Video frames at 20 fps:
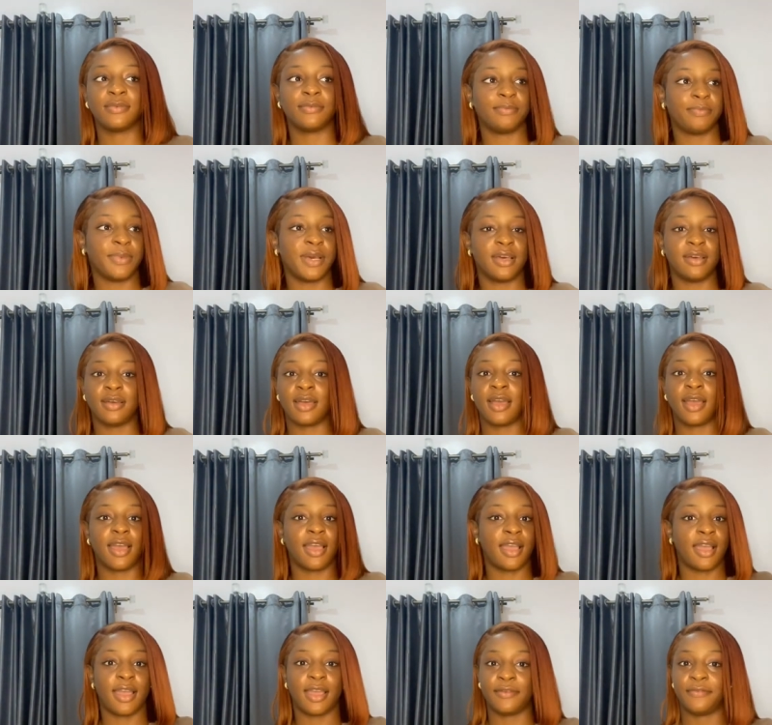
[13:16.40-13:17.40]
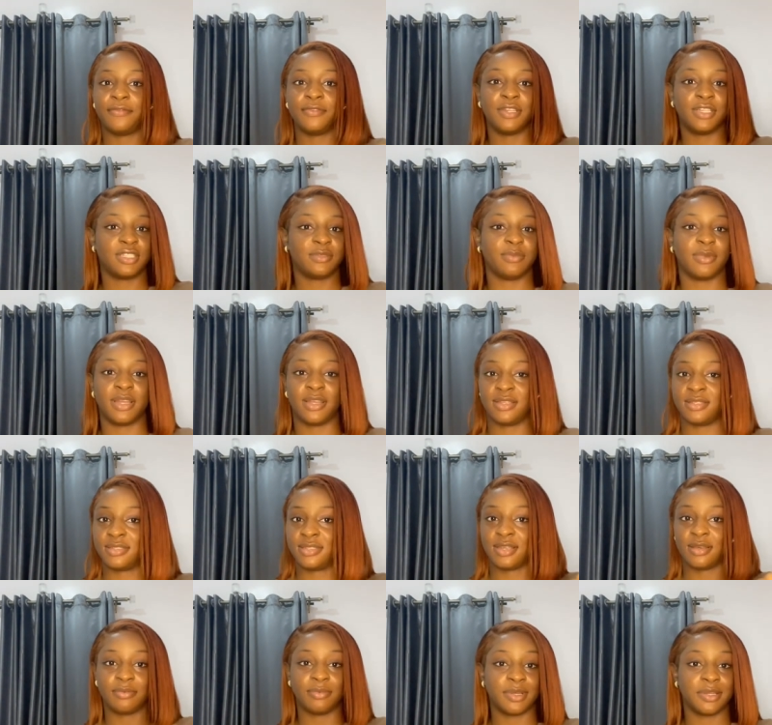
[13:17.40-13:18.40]
I finished my
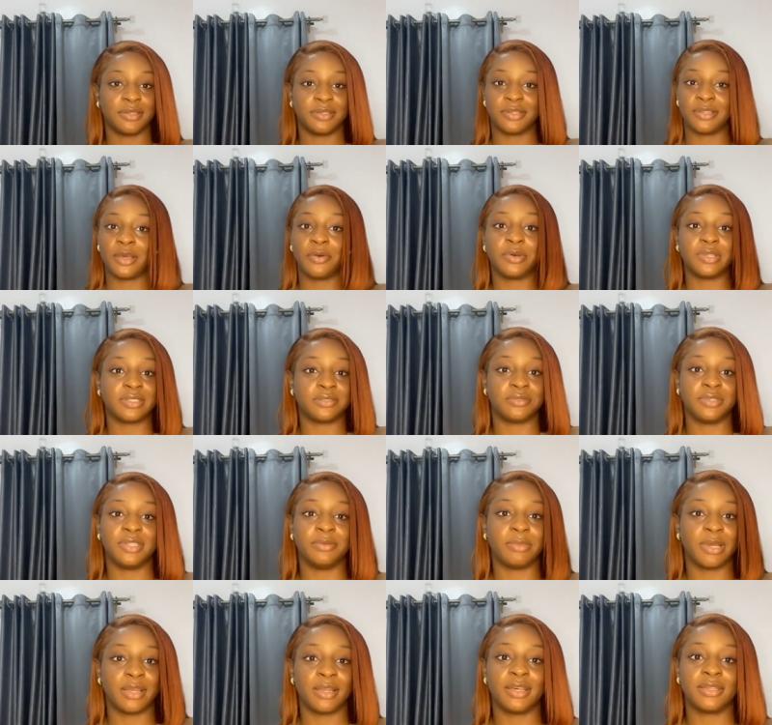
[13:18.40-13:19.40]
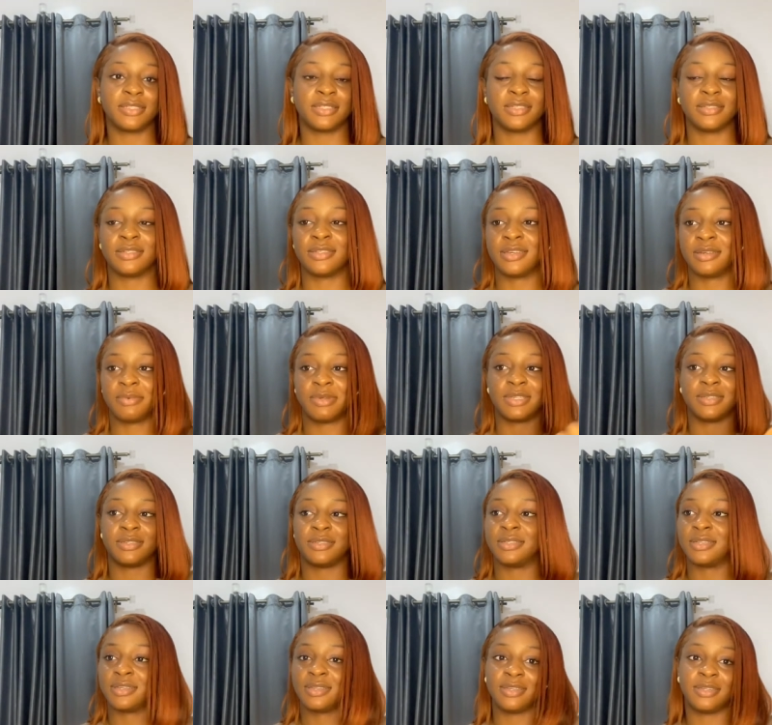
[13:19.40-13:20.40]
exam, and that was really my last exam,
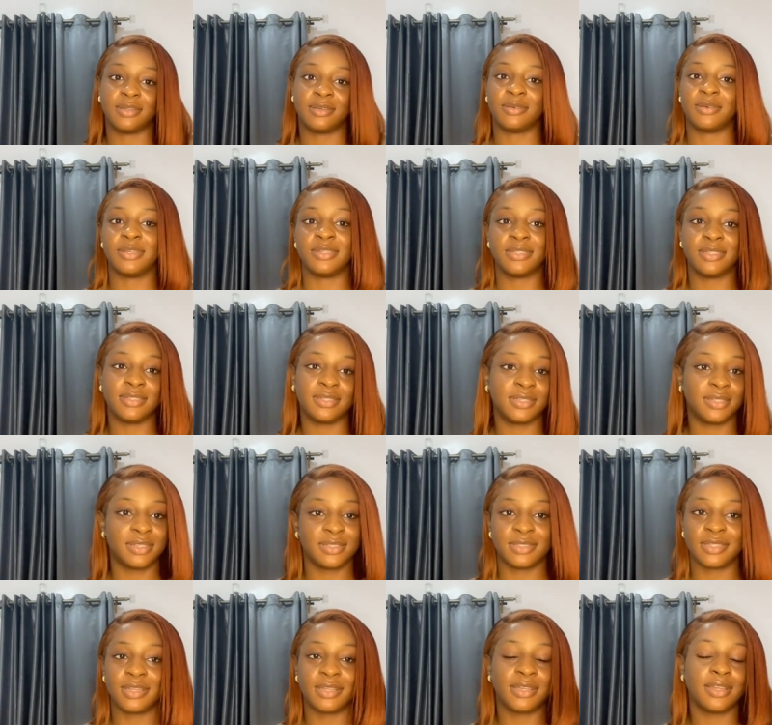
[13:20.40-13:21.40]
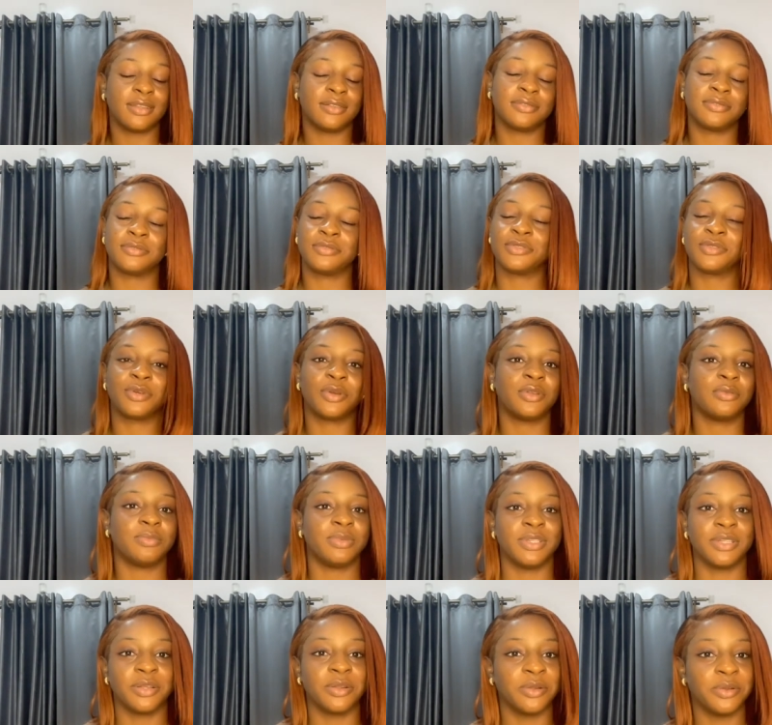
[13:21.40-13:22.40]
and I did things that to God be
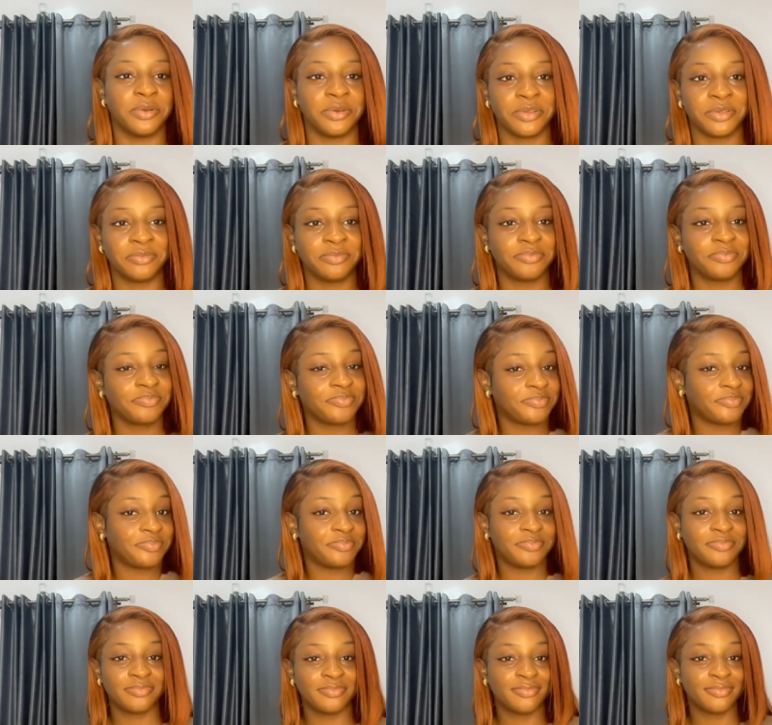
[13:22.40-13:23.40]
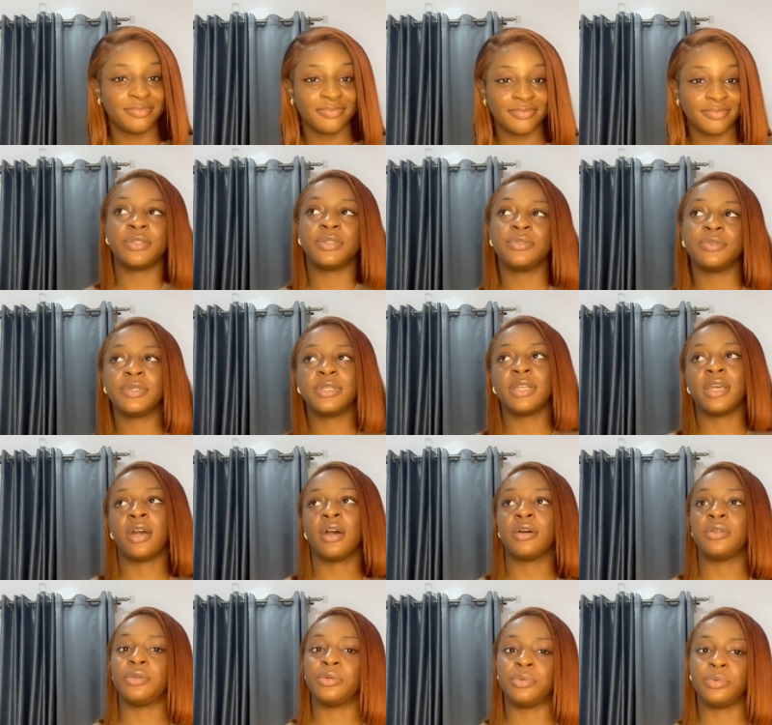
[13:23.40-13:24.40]
the glory. Considering
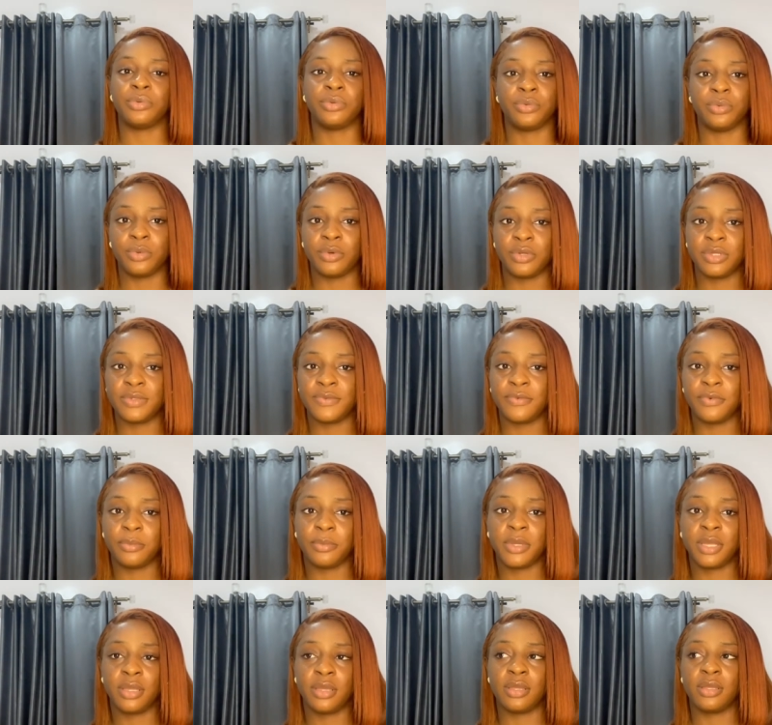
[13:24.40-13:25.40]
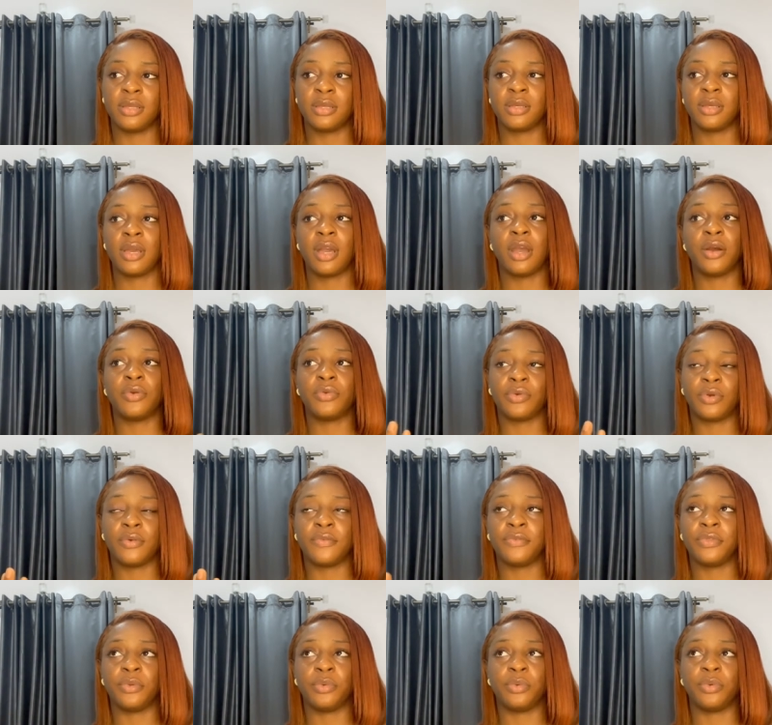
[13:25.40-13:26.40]
how the road was for me, how
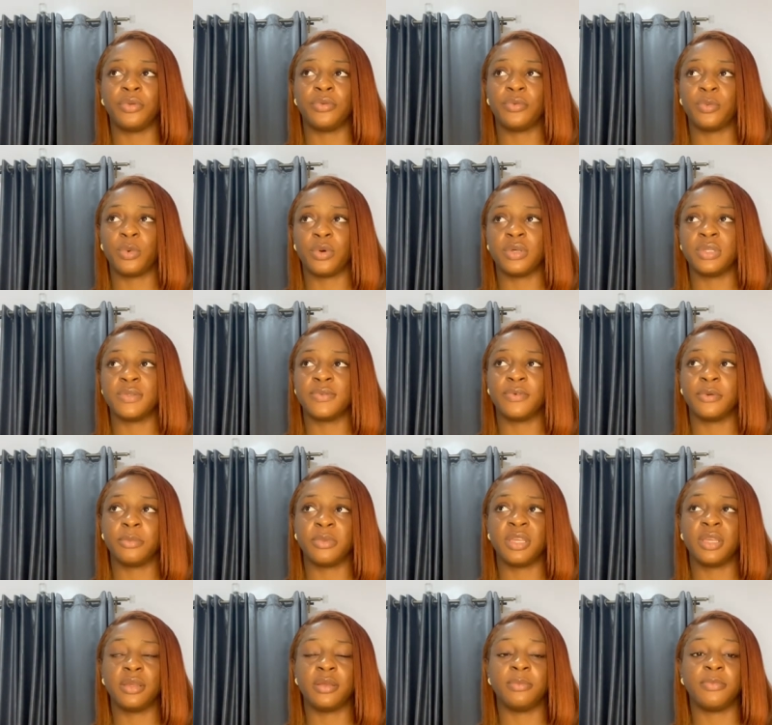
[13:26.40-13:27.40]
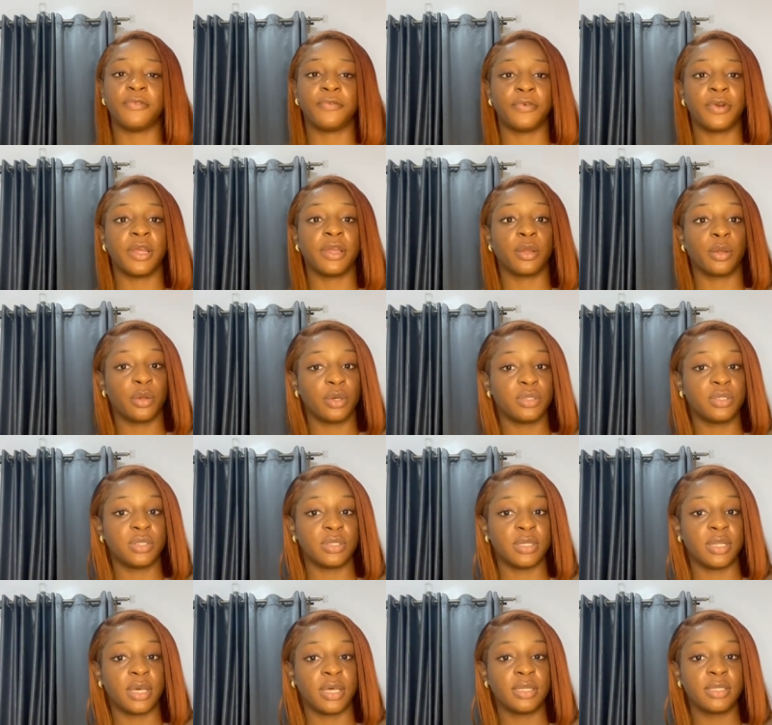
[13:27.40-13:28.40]
rough the road was for me before I got to
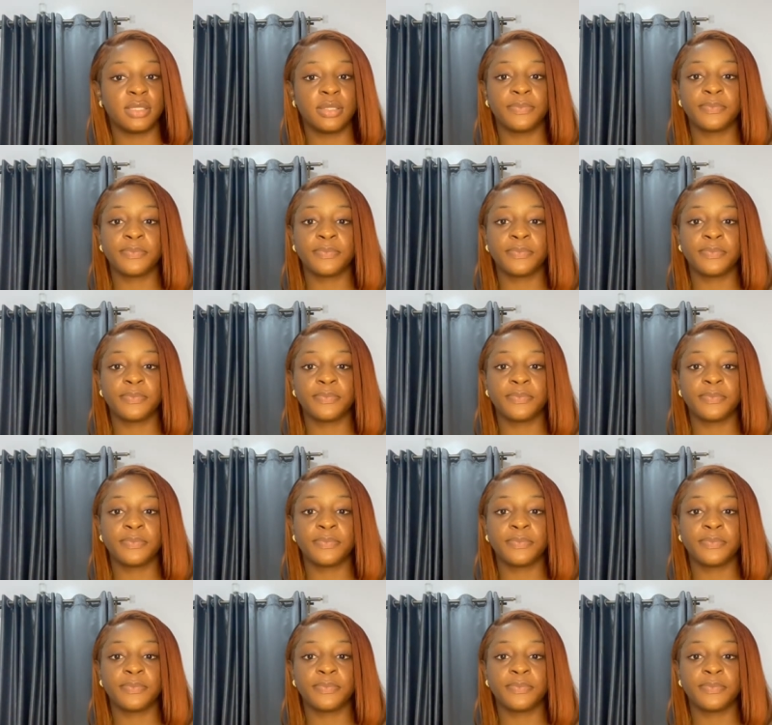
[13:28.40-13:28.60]
that,